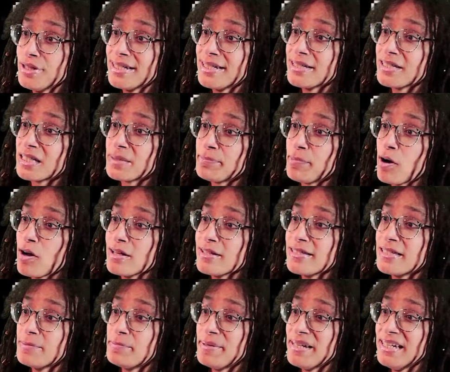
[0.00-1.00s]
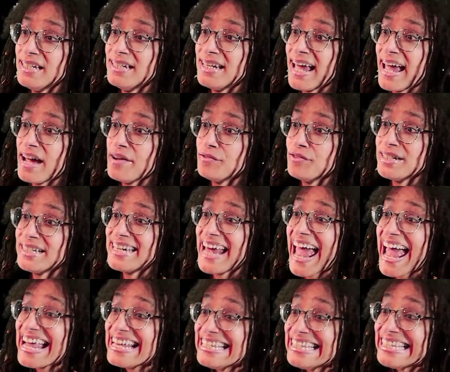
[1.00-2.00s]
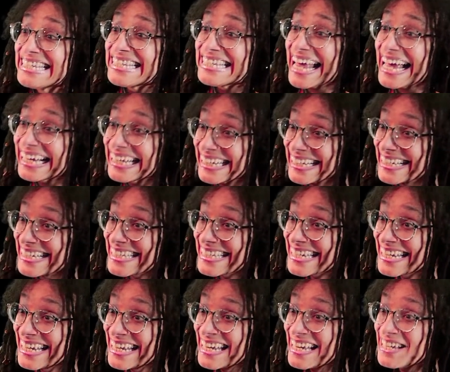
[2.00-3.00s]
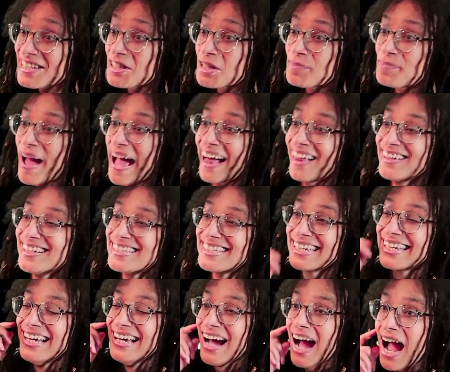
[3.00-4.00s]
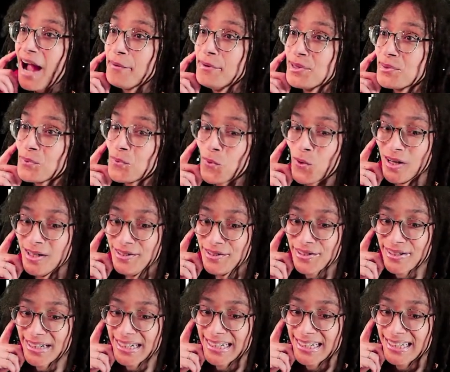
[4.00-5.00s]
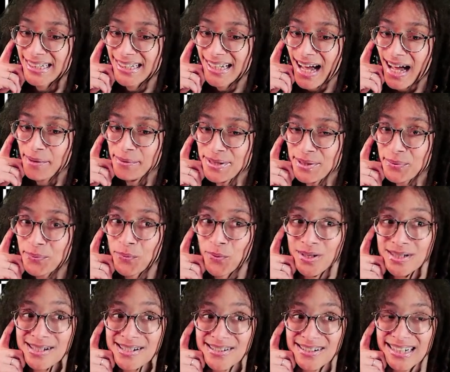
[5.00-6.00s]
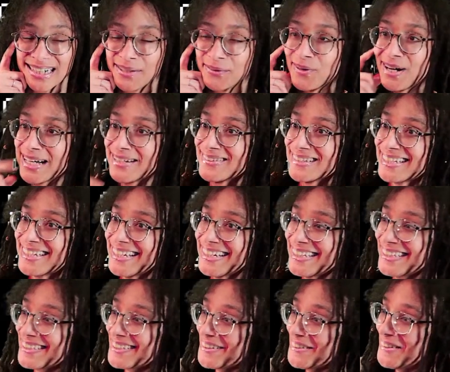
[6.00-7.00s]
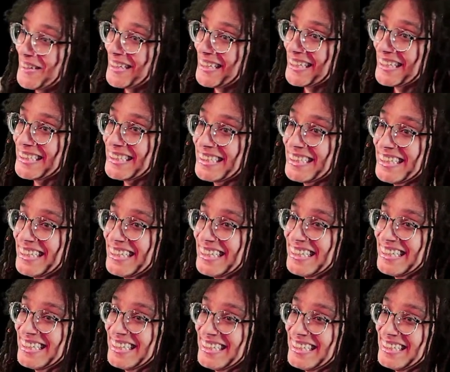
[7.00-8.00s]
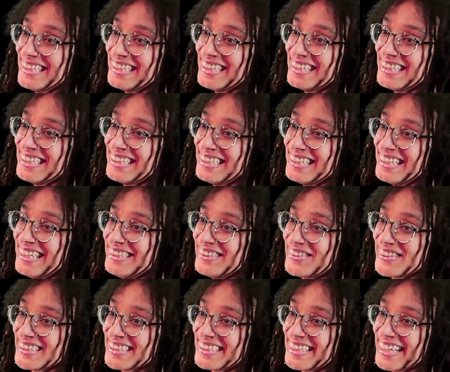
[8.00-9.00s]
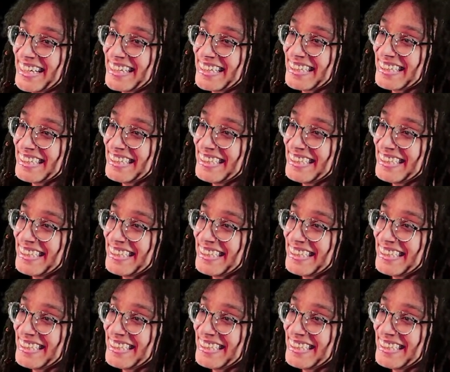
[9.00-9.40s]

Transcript: in spawn speed every 10 seconds. So the balancing... I was wondering why it was getting so hard. Interesting.